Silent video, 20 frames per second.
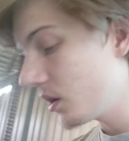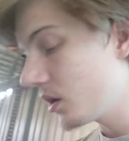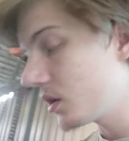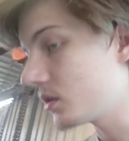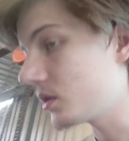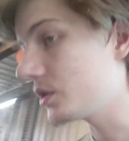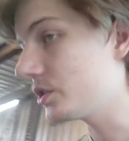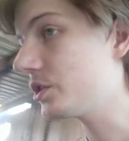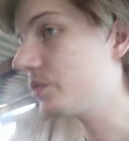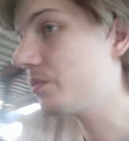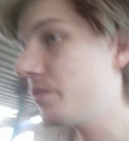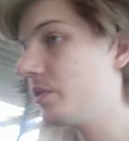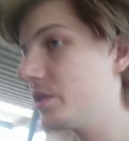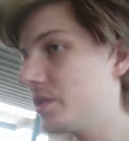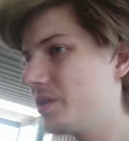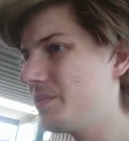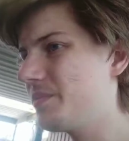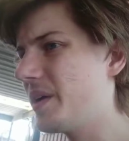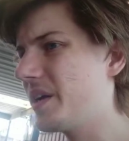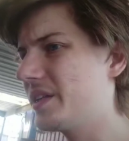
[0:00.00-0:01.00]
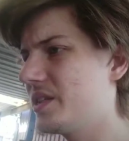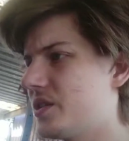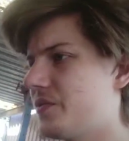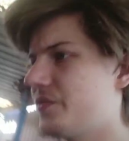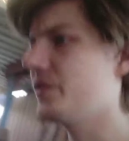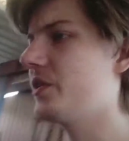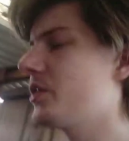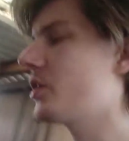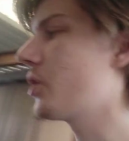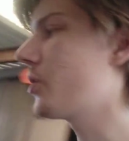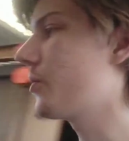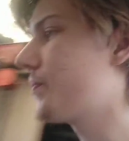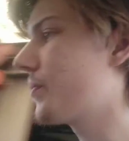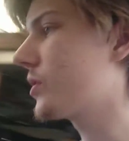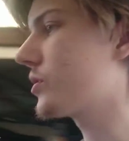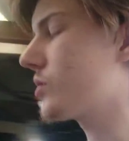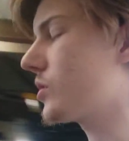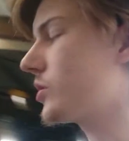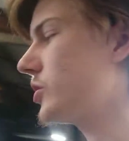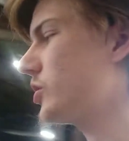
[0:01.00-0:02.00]
And I just wanted to make this video
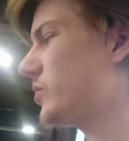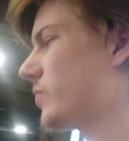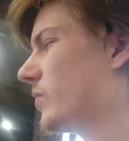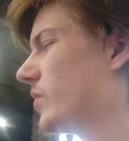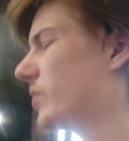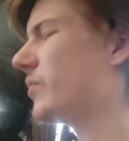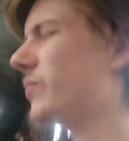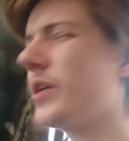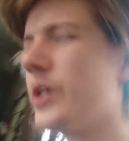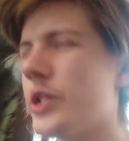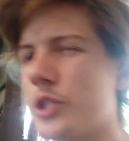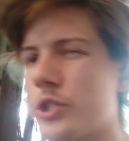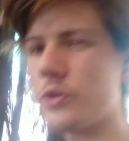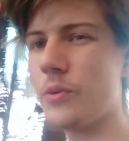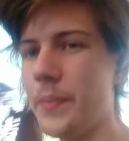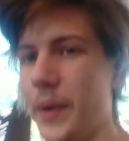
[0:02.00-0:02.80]
because I just want to reassure